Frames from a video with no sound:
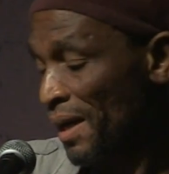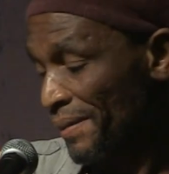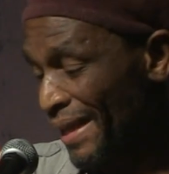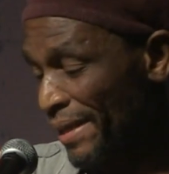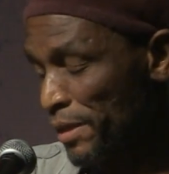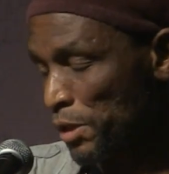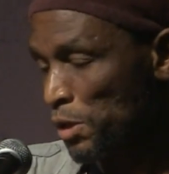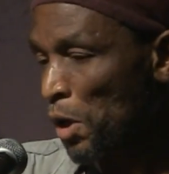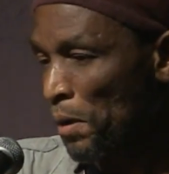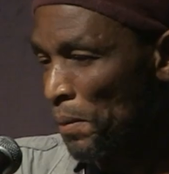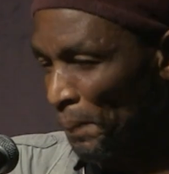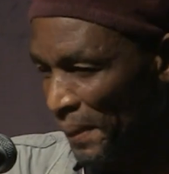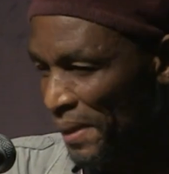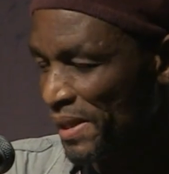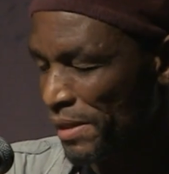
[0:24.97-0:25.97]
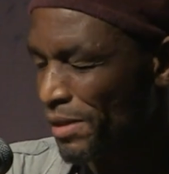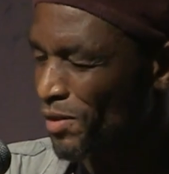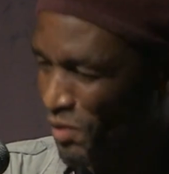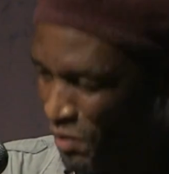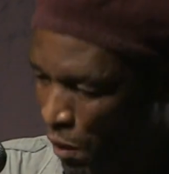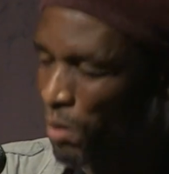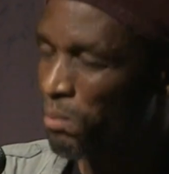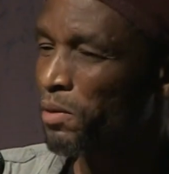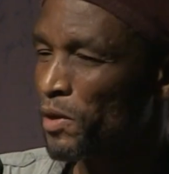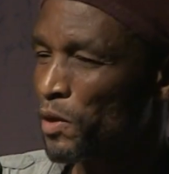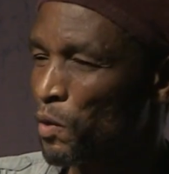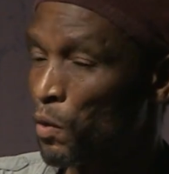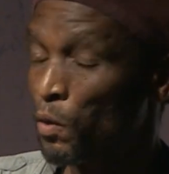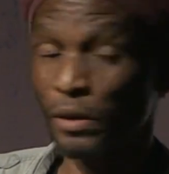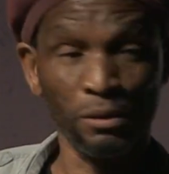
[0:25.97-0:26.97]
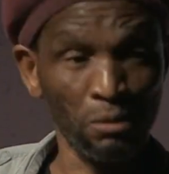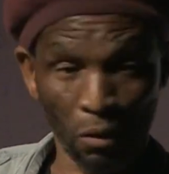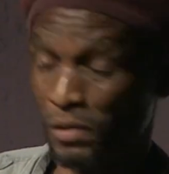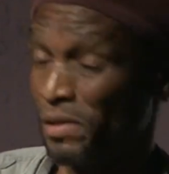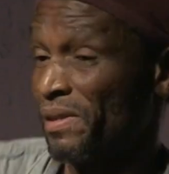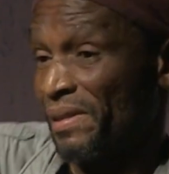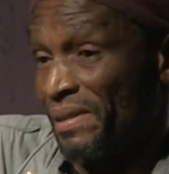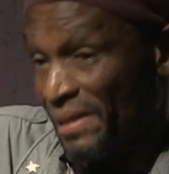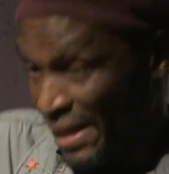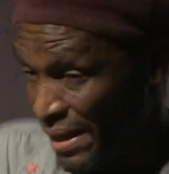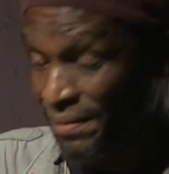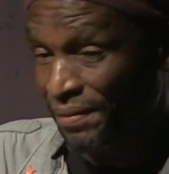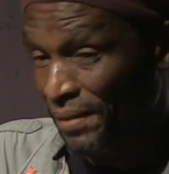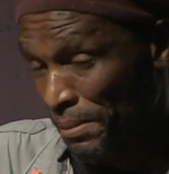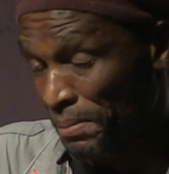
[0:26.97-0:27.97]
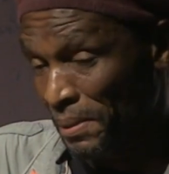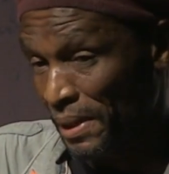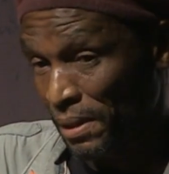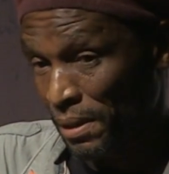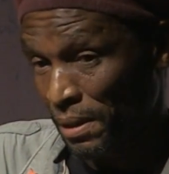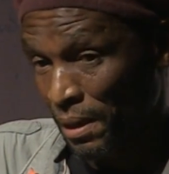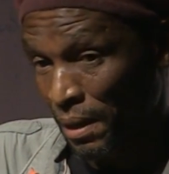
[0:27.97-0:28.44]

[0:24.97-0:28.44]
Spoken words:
That is, pieces nobody could conceivably